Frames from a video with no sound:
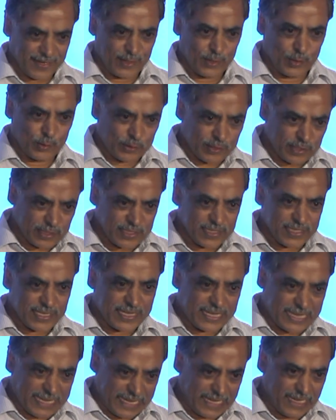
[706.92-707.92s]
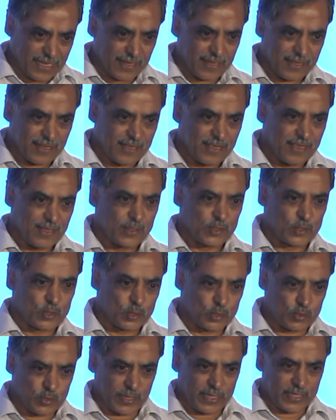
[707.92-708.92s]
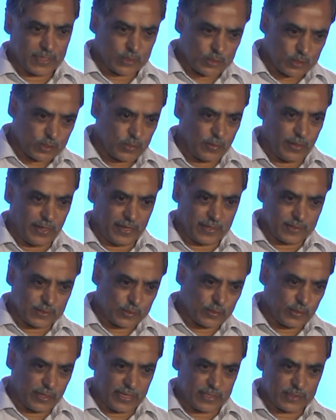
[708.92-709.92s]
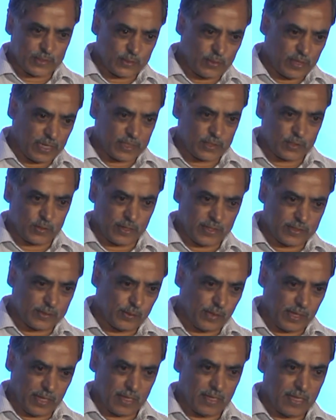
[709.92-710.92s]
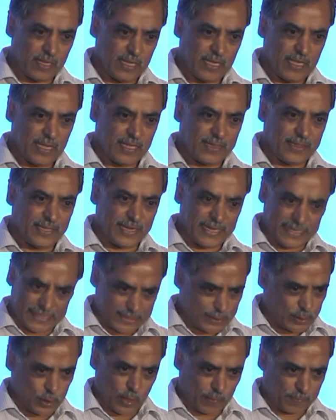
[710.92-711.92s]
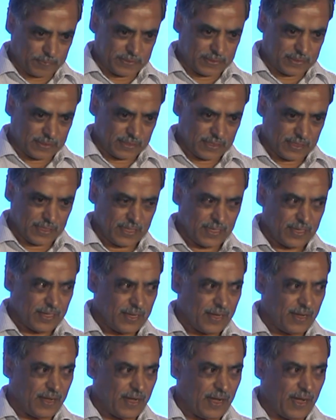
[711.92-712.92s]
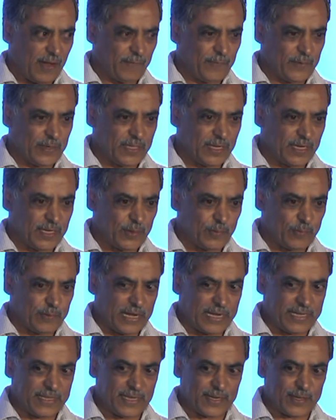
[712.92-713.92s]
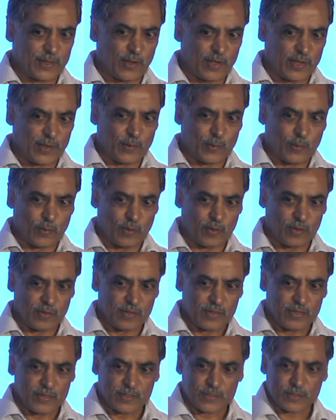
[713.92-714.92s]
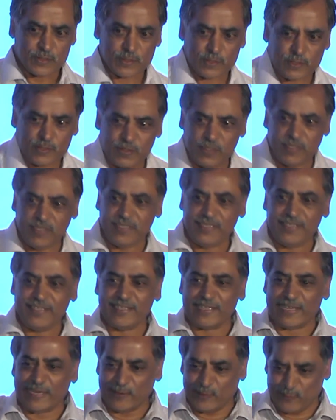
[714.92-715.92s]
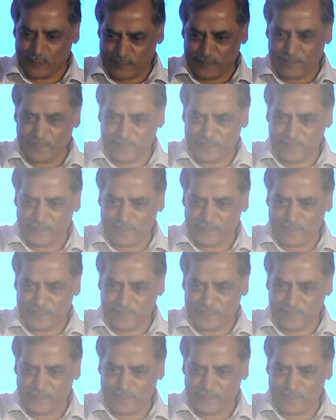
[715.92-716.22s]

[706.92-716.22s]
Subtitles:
you turn the key, zik, zik, zik, zik, zik, zik, then it stops. After that, you let the toy go. Zing, it will go.